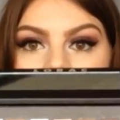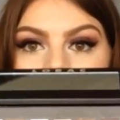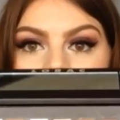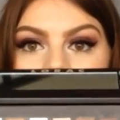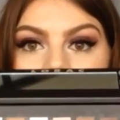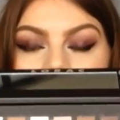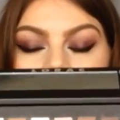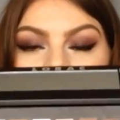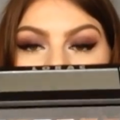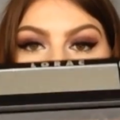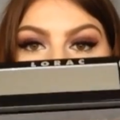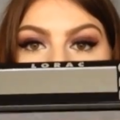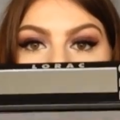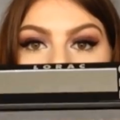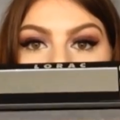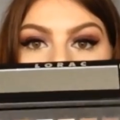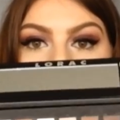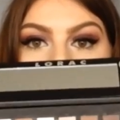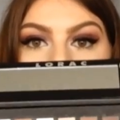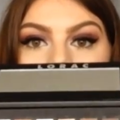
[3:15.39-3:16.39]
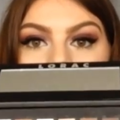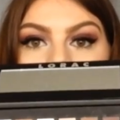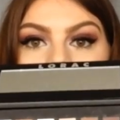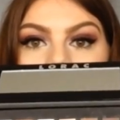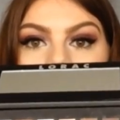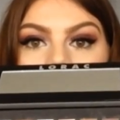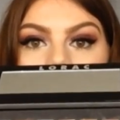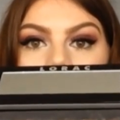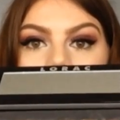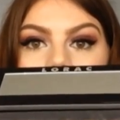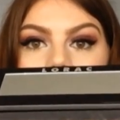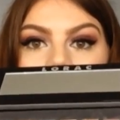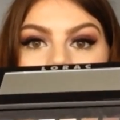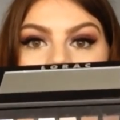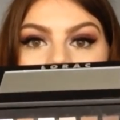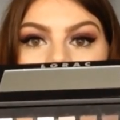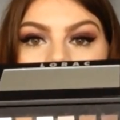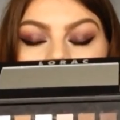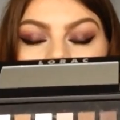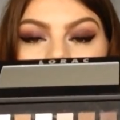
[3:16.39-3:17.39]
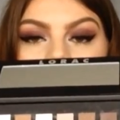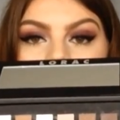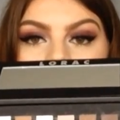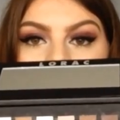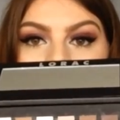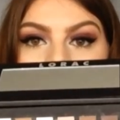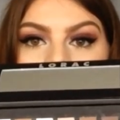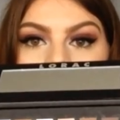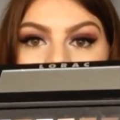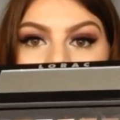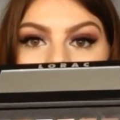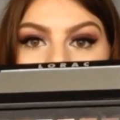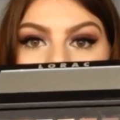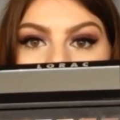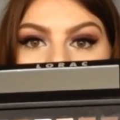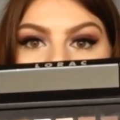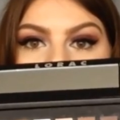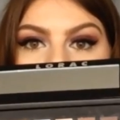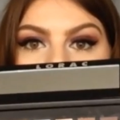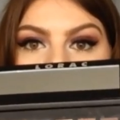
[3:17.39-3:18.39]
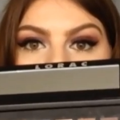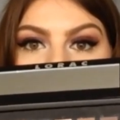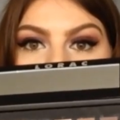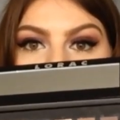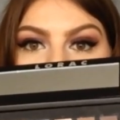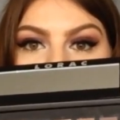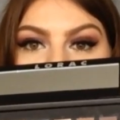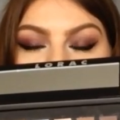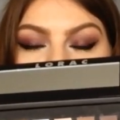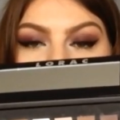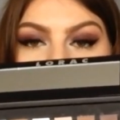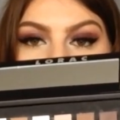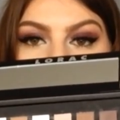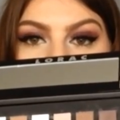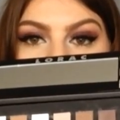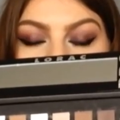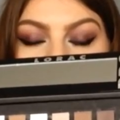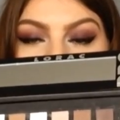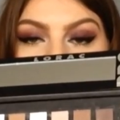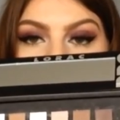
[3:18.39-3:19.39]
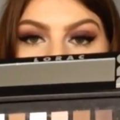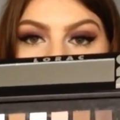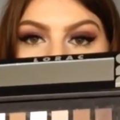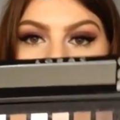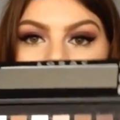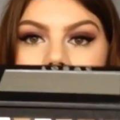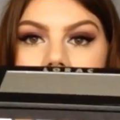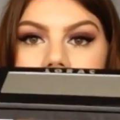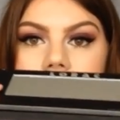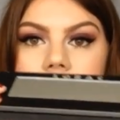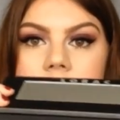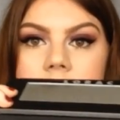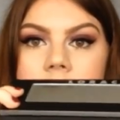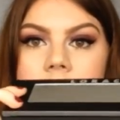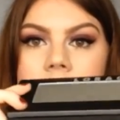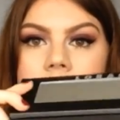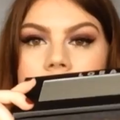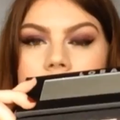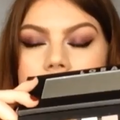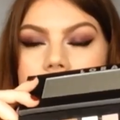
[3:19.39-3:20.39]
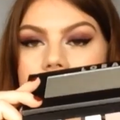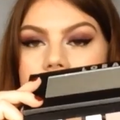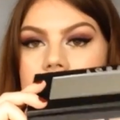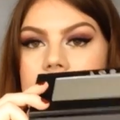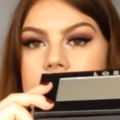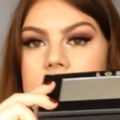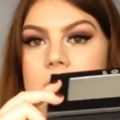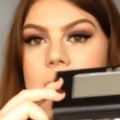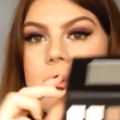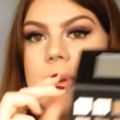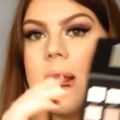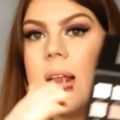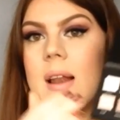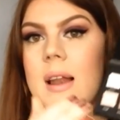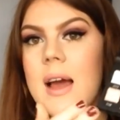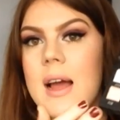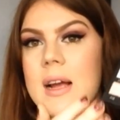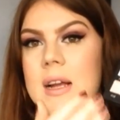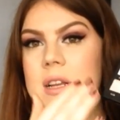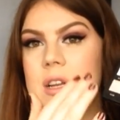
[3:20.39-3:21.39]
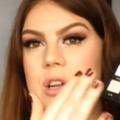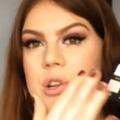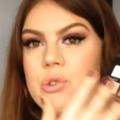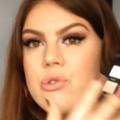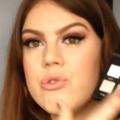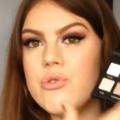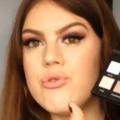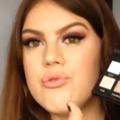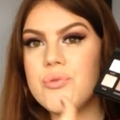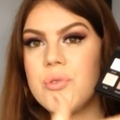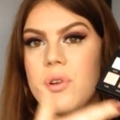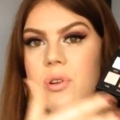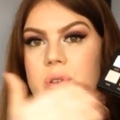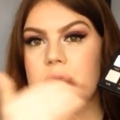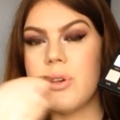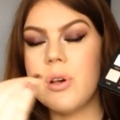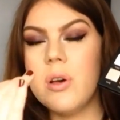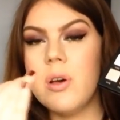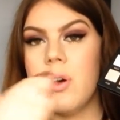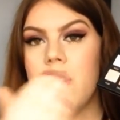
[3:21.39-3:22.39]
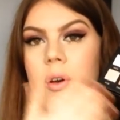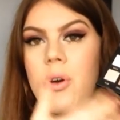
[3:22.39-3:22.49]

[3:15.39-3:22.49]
It has 8 matte colors and 8 shimmery colors, and I really like the neutral